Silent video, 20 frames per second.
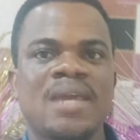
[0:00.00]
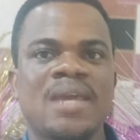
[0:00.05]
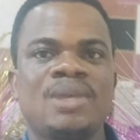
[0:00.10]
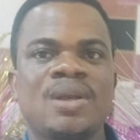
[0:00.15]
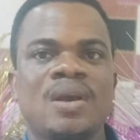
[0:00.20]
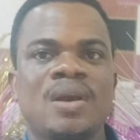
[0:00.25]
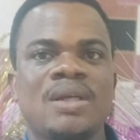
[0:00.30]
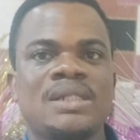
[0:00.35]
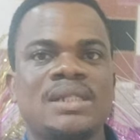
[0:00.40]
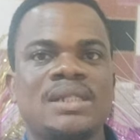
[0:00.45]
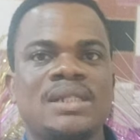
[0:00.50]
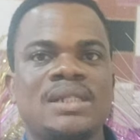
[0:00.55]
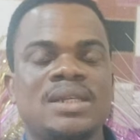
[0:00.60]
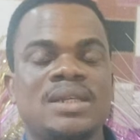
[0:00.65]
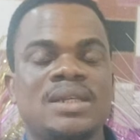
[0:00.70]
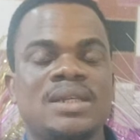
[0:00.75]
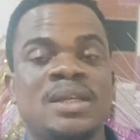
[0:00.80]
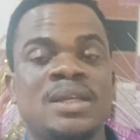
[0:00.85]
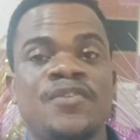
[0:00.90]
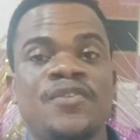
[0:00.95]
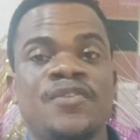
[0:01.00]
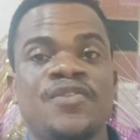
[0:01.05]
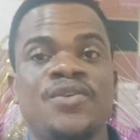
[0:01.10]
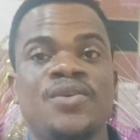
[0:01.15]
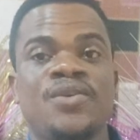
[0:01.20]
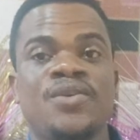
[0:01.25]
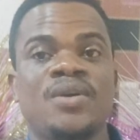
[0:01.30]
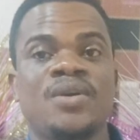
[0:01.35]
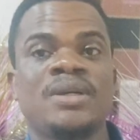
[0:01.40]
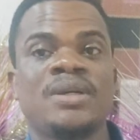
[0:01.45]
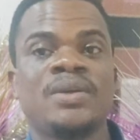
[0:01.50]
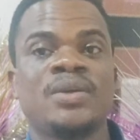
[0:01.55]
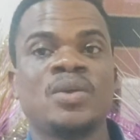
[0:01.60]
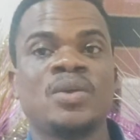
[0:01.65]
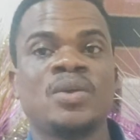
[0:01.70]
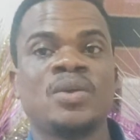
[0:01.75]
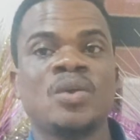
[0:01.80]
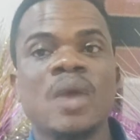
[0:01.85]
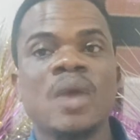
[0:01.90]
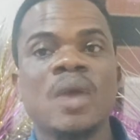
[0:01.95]
Because if you
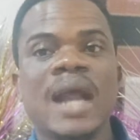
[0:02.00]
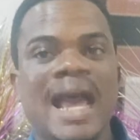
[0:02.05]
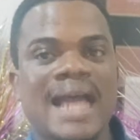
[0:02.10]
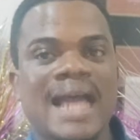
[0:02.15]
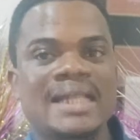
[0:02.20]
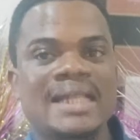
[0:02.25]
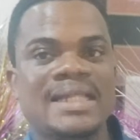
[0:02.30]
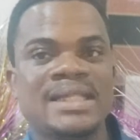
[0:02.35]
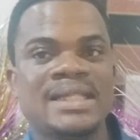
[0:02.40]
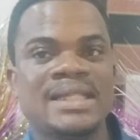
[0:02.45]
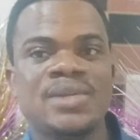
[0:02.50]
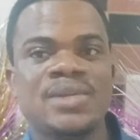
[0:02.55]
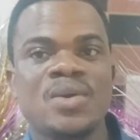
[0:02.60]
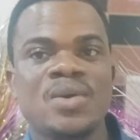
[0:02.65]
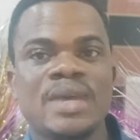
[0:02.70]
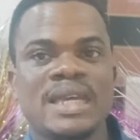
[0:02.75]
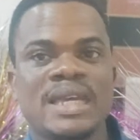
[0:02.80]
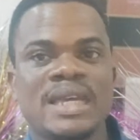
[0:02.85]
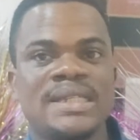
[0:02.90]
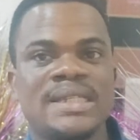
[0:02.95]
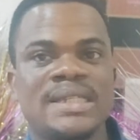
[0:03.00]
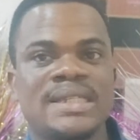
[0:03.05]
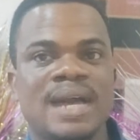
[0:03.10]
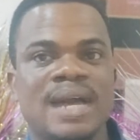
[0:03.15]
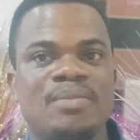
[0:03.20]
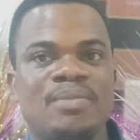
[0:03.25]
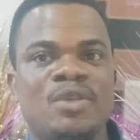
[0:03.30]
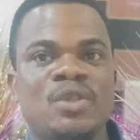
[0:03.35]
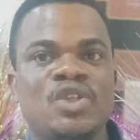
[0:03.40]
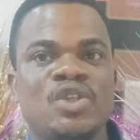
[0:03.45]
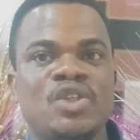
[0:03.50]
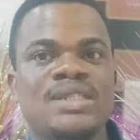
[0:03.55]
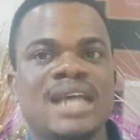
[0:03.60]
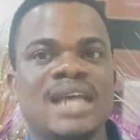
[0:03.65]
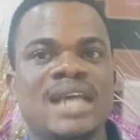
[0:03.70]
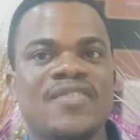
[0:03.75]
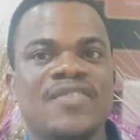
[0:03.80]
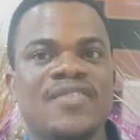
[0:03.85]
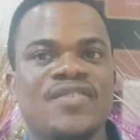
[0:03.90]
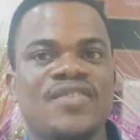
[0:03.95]
look at the whole exam, you just
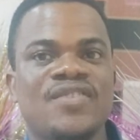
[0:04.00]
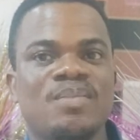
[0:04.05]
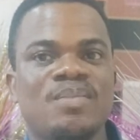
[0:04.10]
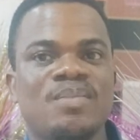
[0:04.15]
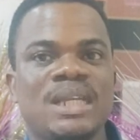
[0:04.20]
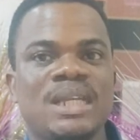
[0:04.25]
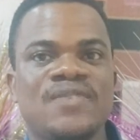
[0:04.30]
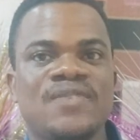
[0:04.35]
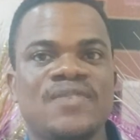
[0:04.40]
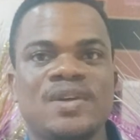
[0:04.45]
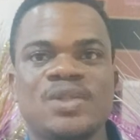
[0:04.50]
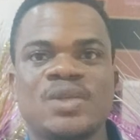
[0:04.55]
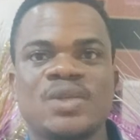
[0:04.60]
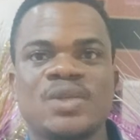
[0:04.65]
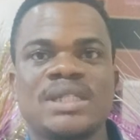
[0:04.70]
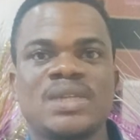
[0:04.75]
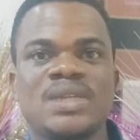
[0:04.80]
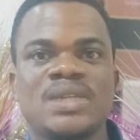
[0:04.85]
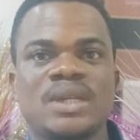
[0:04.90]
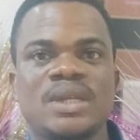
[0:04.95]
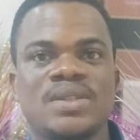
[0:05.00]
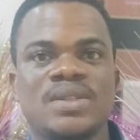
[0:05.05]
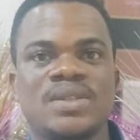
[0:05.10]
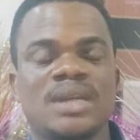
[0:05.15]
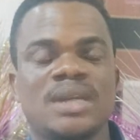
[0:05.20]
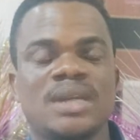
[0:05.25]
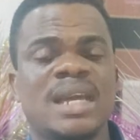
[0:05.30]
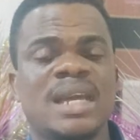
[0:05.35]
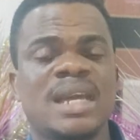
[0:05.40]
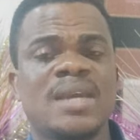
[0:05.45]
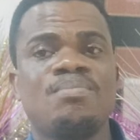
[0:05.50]
have 15 minutes for 20 questions,